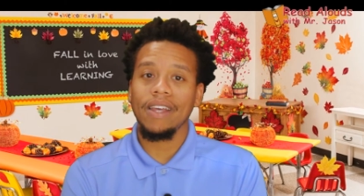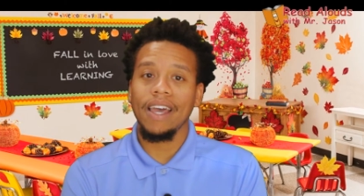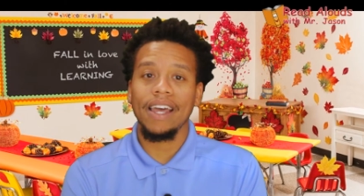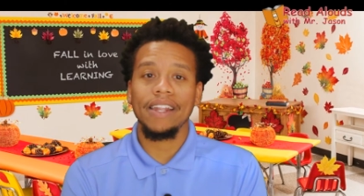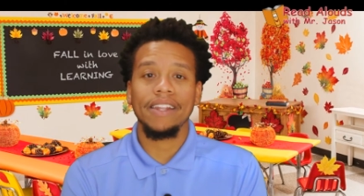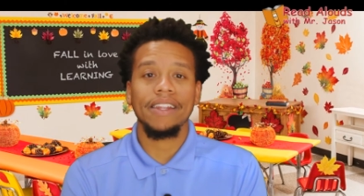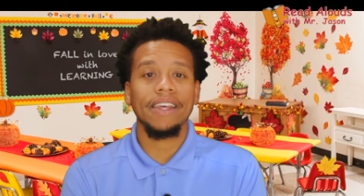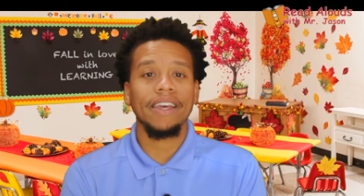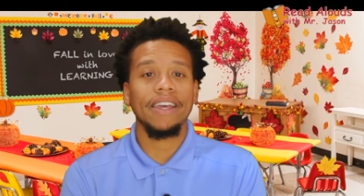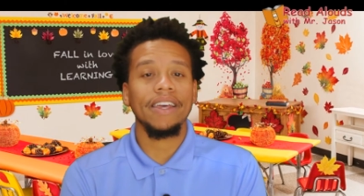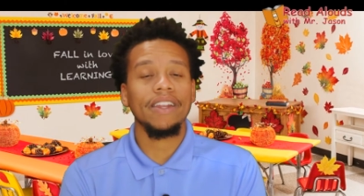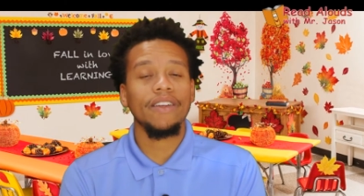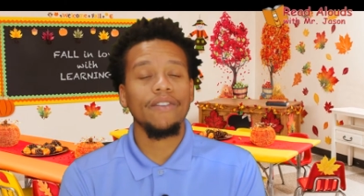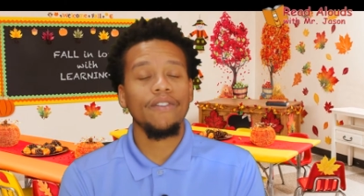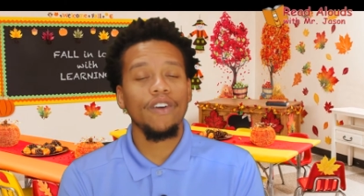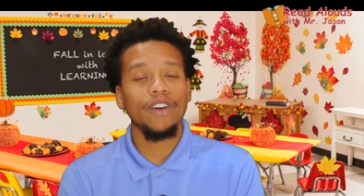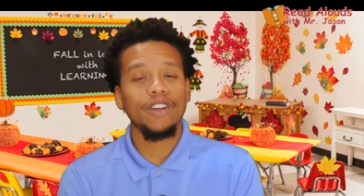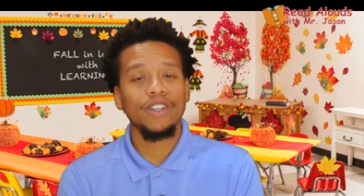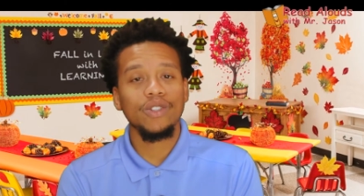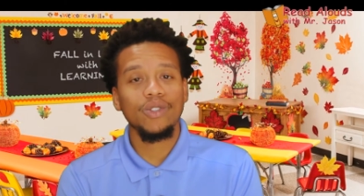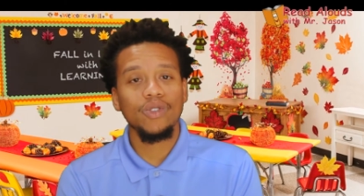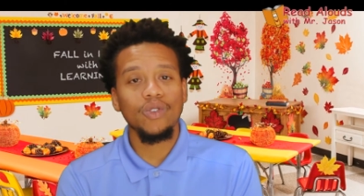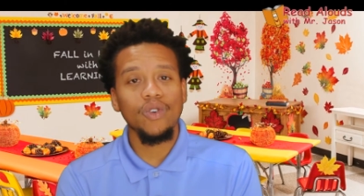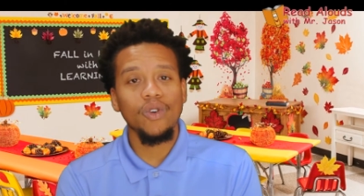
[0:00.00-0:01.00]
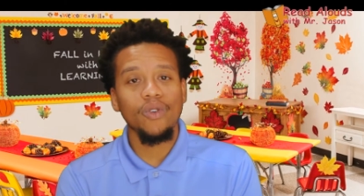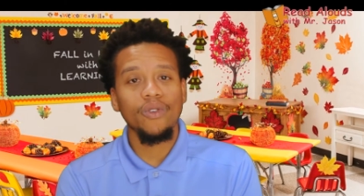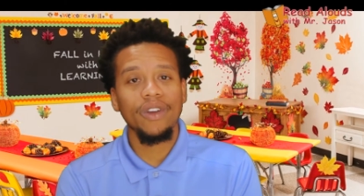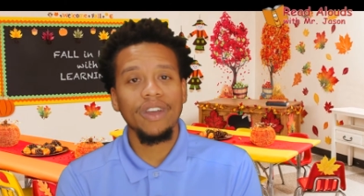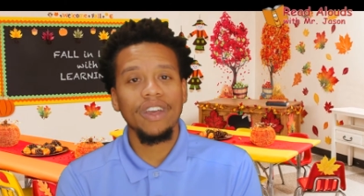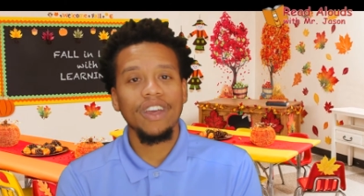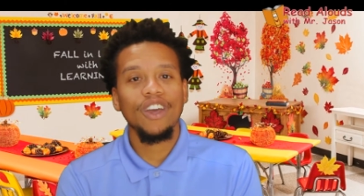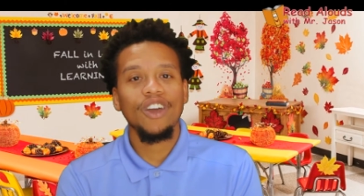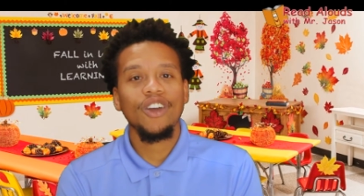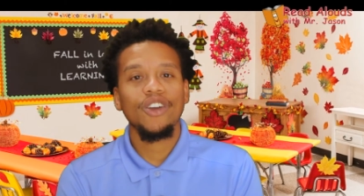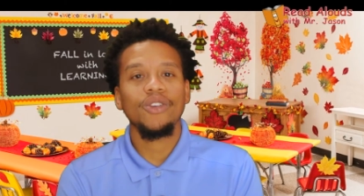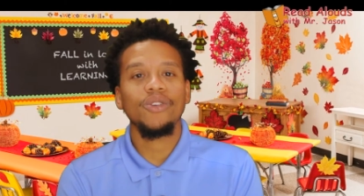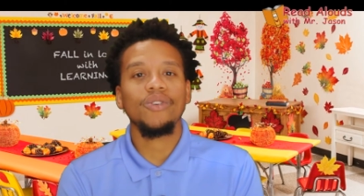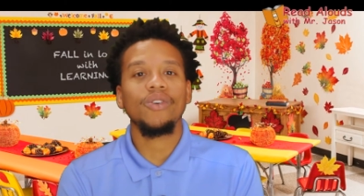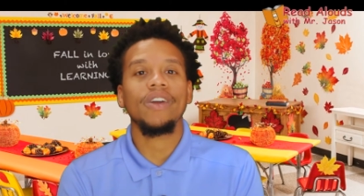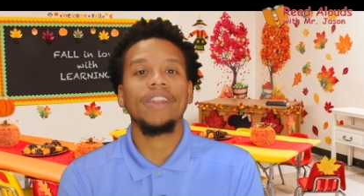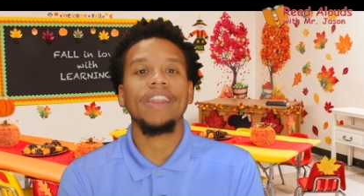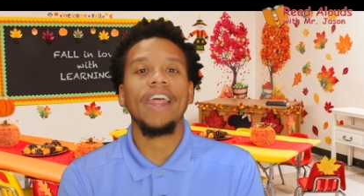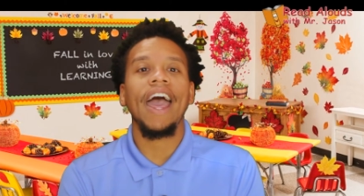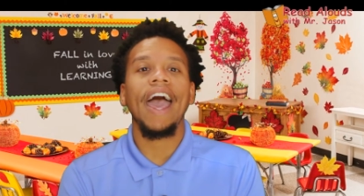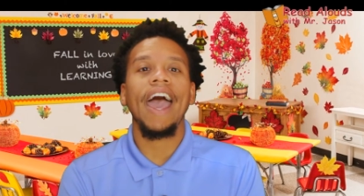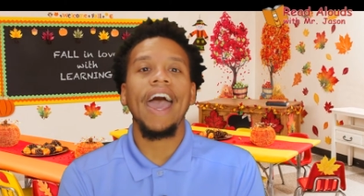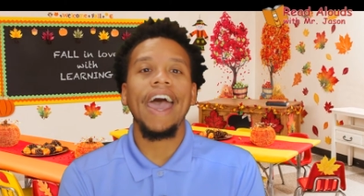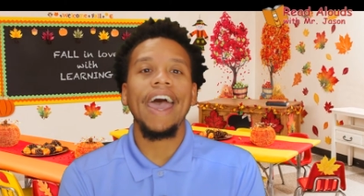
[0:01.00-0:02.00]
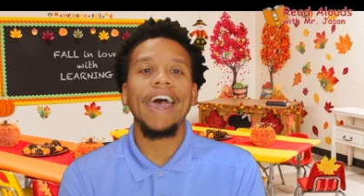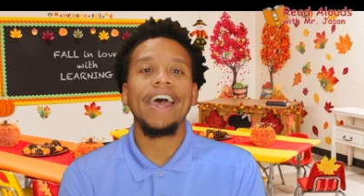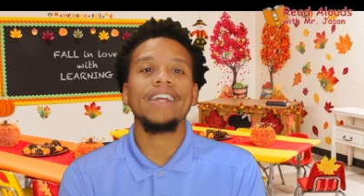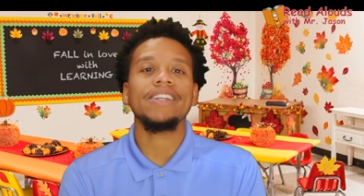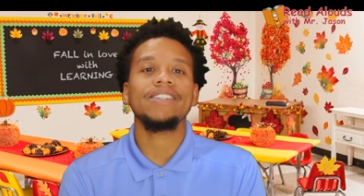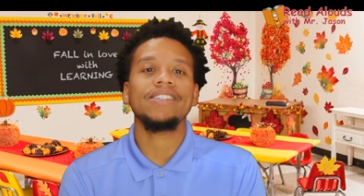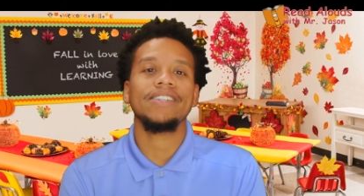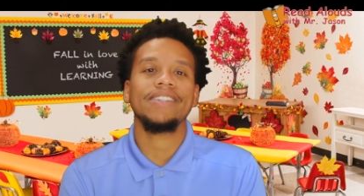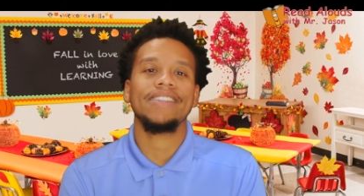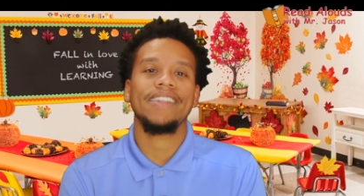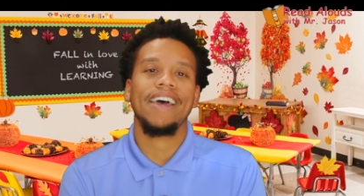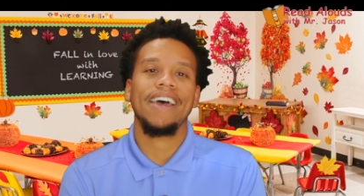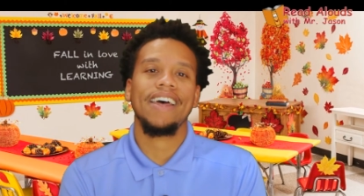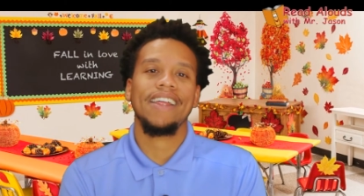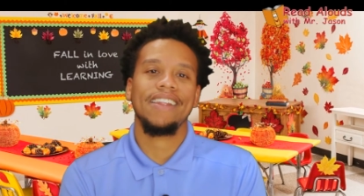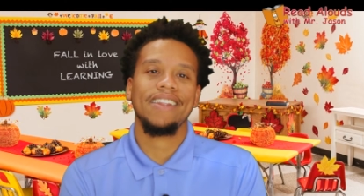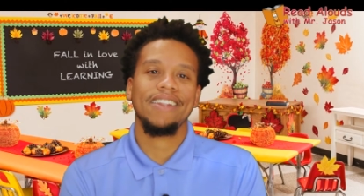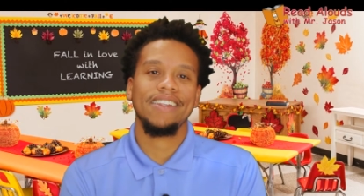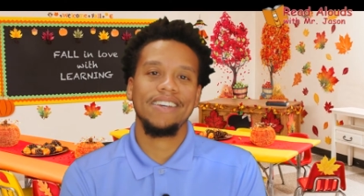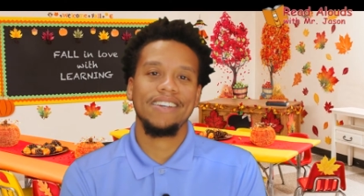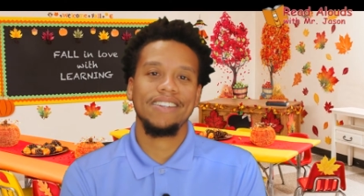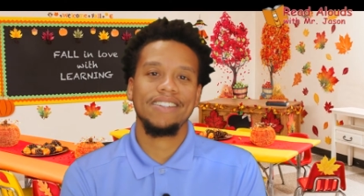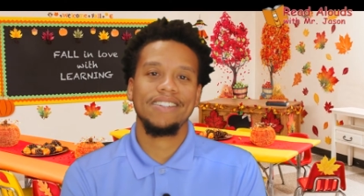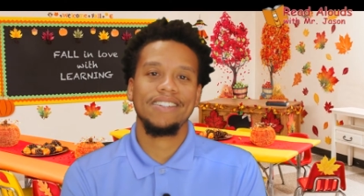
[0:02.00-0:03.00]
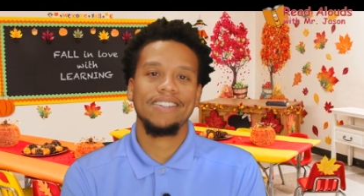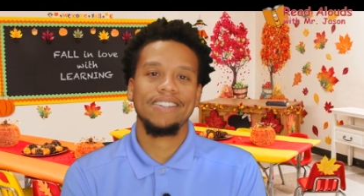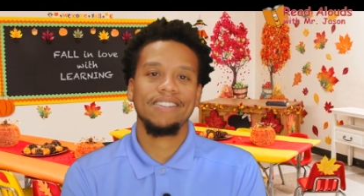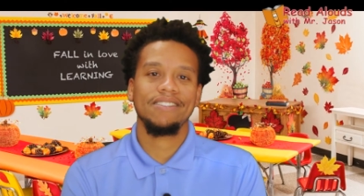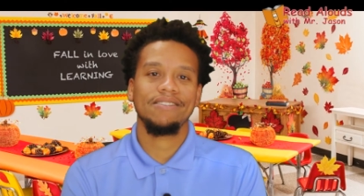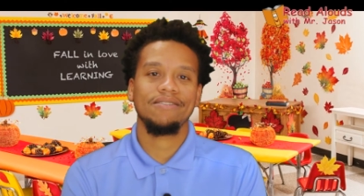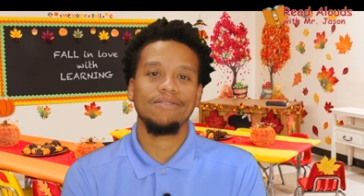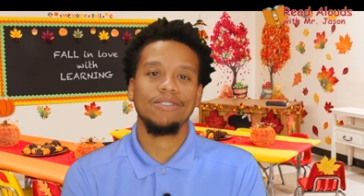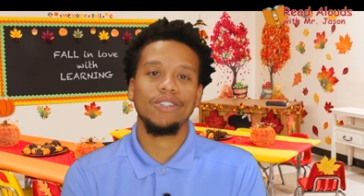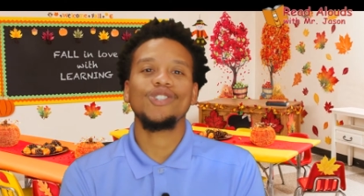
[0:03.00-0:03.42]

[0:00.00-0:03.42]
At the end of our story, you can add to that list.